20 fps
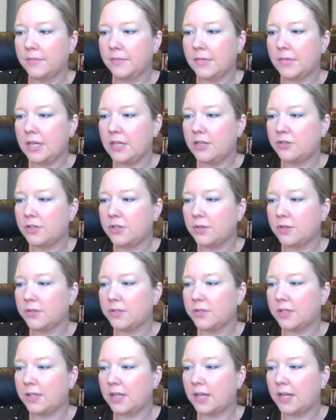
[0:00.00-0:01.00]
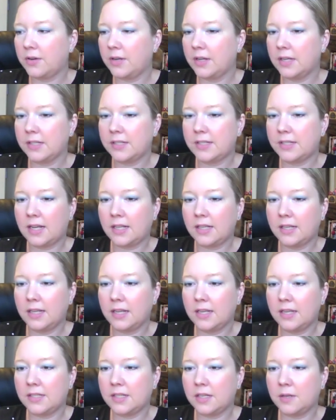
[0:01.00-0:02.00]
he chose the lettering exactly
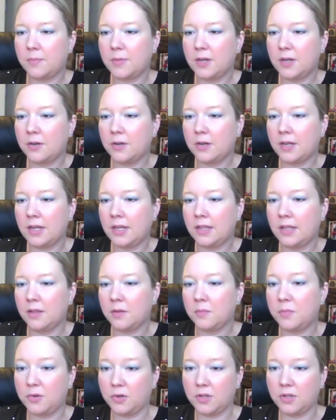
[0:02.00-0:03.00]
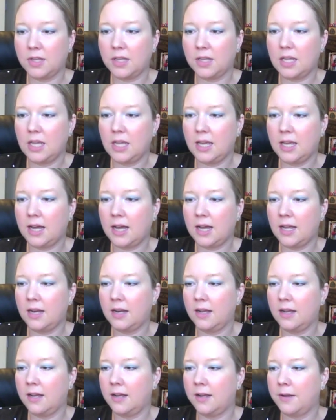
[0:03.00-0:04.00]
as it appeared in the book that he got
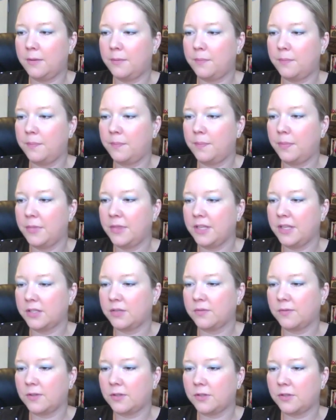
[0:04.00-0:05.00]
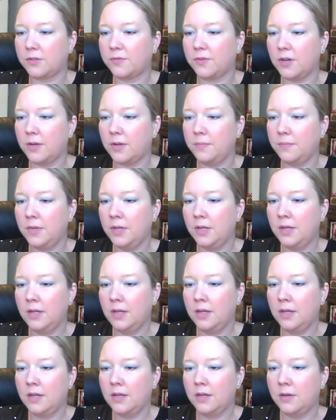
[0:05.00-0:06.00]
this verse from,
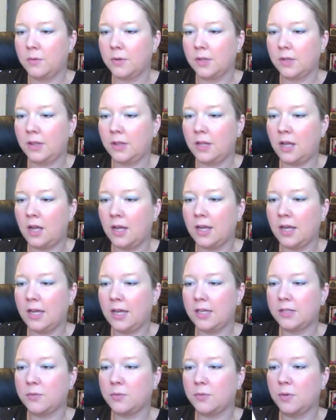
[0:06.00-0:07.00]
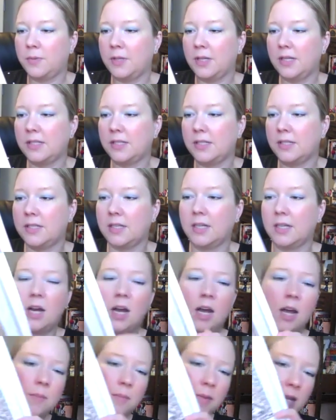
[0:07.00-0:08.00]
where the long S replaces the
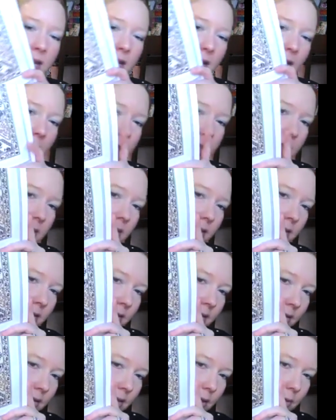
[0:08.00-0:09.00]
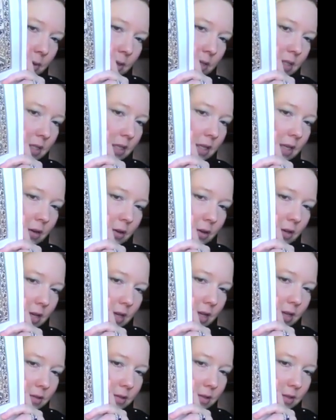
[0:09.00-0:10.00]
common S that we see
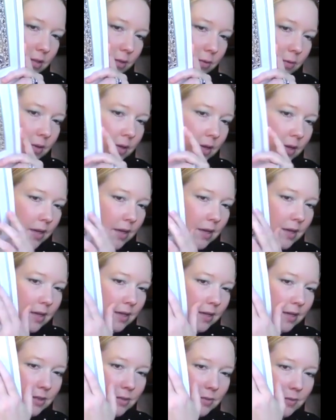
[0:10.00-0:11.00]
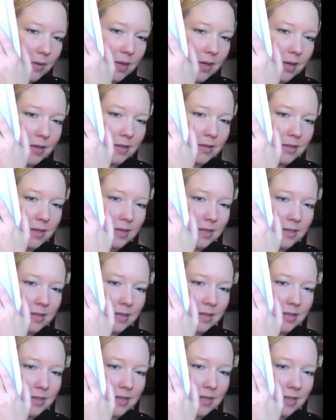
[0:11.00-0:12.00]
nowadays. So that's why it says
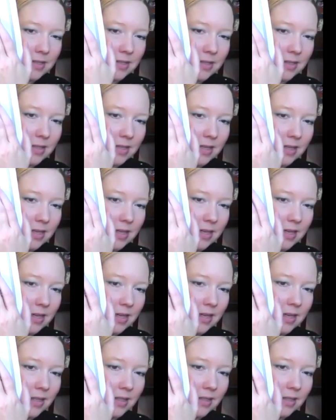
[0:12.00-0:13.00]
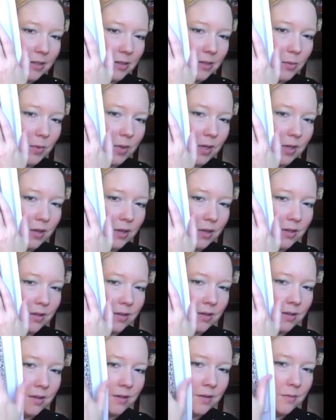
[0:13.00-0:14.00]
necessity looks
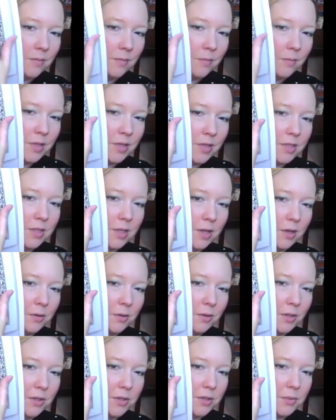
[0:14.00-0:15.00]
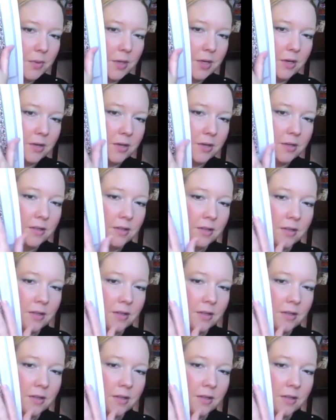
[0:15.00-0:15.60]
weird, bestow looks weird.